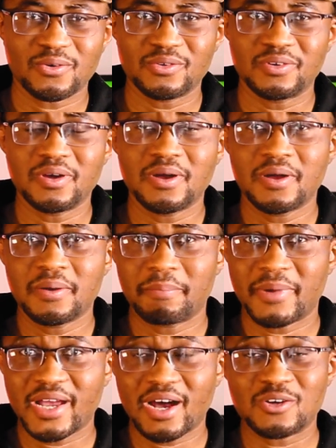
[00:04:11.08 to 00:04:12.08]
on
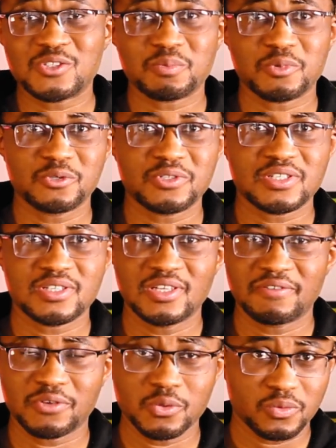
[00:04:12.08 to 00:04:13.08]
my output
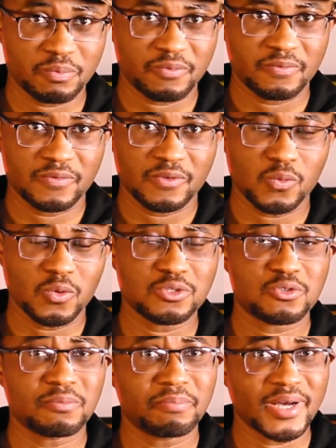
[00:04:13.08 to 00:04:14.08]
if you
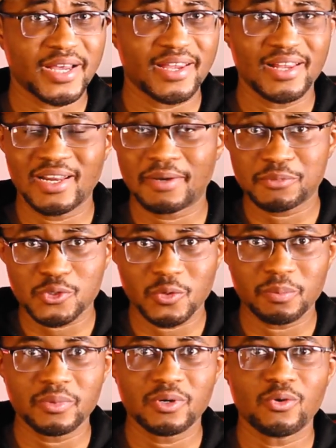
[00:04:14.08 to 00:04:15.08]
want to buy a
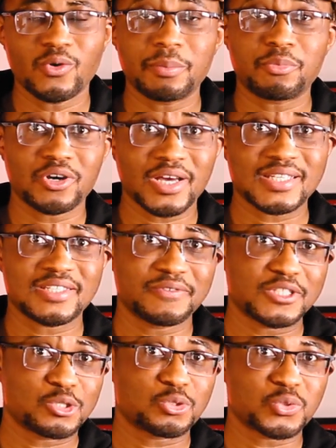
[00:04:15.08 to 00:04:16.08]
laptop or a
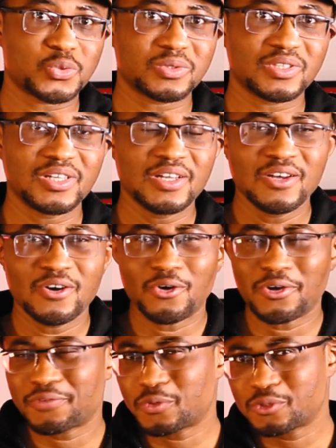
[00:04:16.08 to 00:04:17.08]
productivity tool,
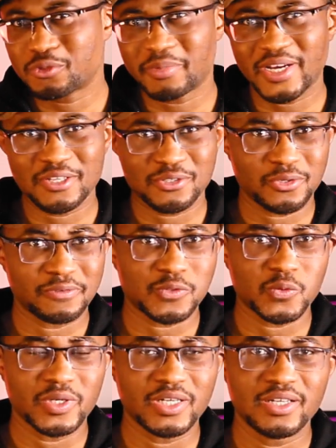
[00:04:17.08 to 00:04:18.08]
or if you want to buy a
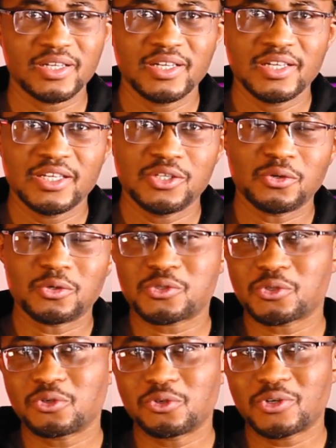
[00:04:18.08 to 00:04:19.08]
software? You
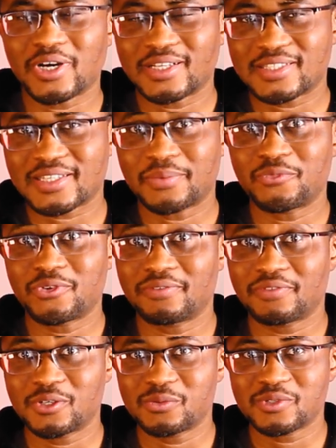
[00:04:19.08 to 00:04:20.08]
also look at some
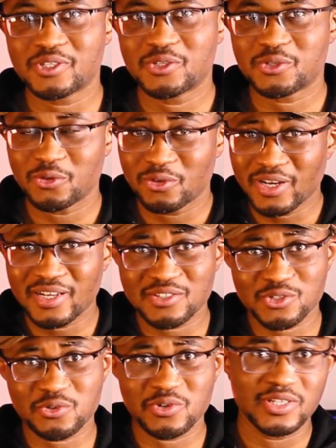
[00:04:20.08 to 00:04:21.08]
reviews. So you look at
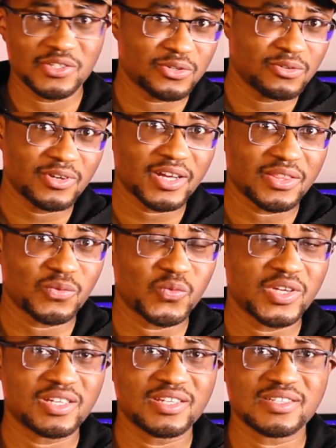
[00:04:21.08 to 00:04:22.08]
strengths, you look at the
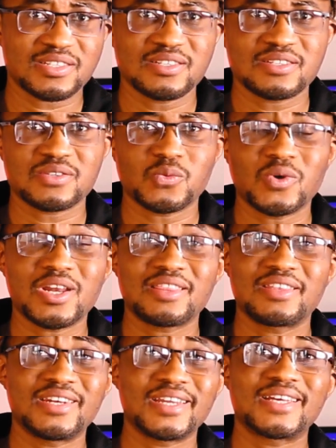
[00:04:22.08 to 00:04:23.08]
weaknesses. What are
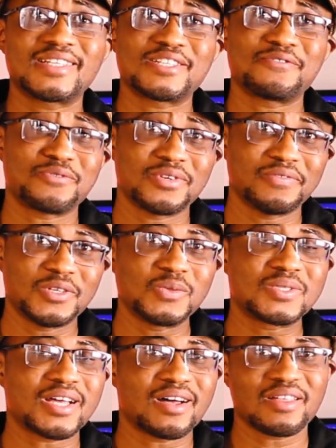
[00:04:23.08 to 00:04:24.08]
the negative
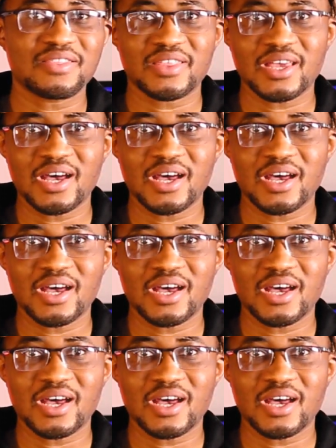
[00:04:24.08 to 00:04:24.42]
reviews out